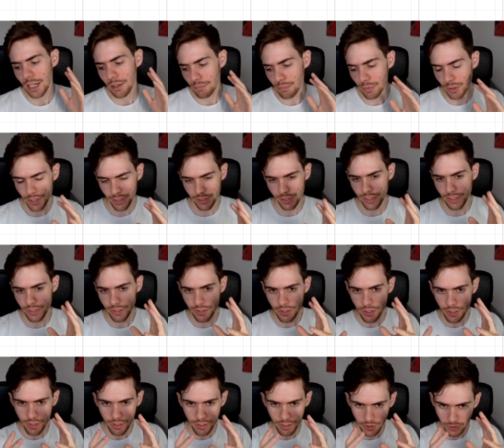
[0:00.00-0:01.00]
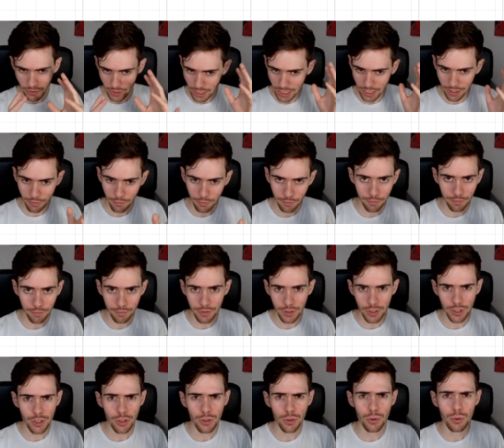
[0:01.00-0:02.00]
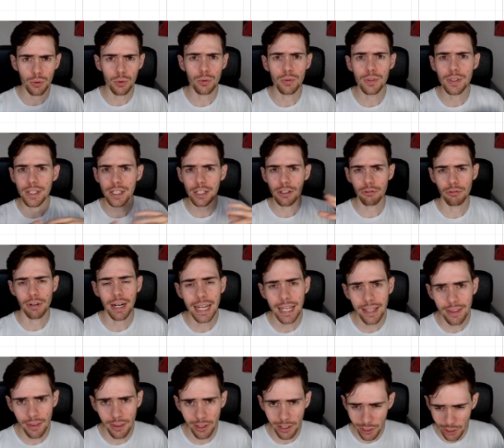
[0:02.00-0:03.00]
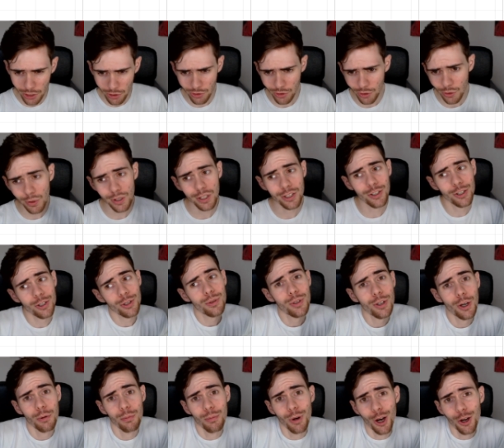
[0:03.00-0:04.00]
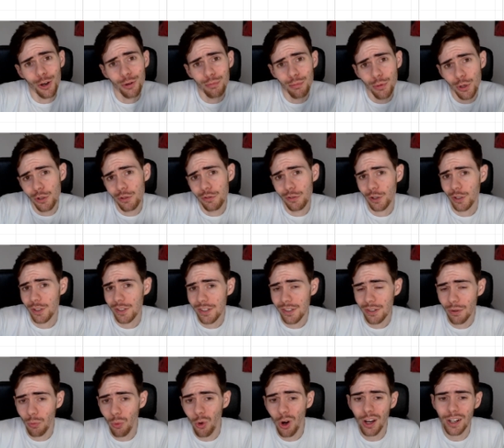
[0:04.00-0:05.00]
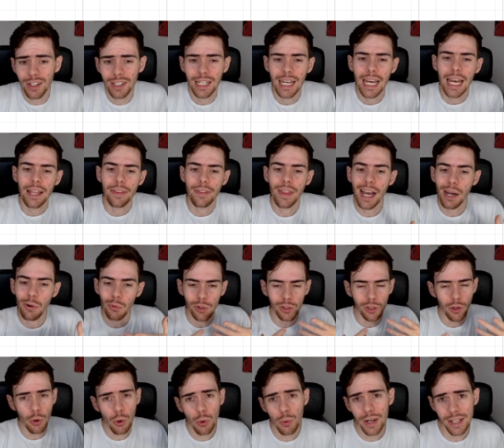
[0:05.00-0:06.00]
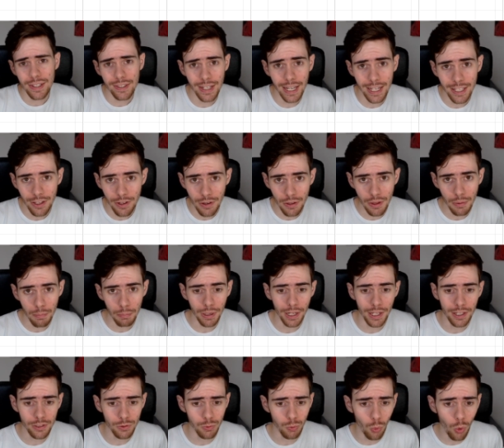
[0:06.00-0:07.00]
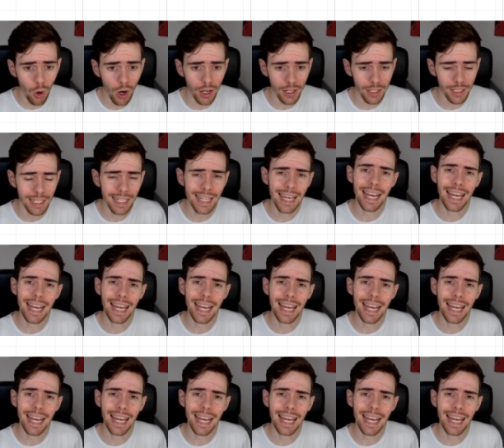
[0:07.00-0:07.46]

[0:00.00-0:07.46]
because if you narrate that you do a judo mo- move on someone, that will always get you the plus one,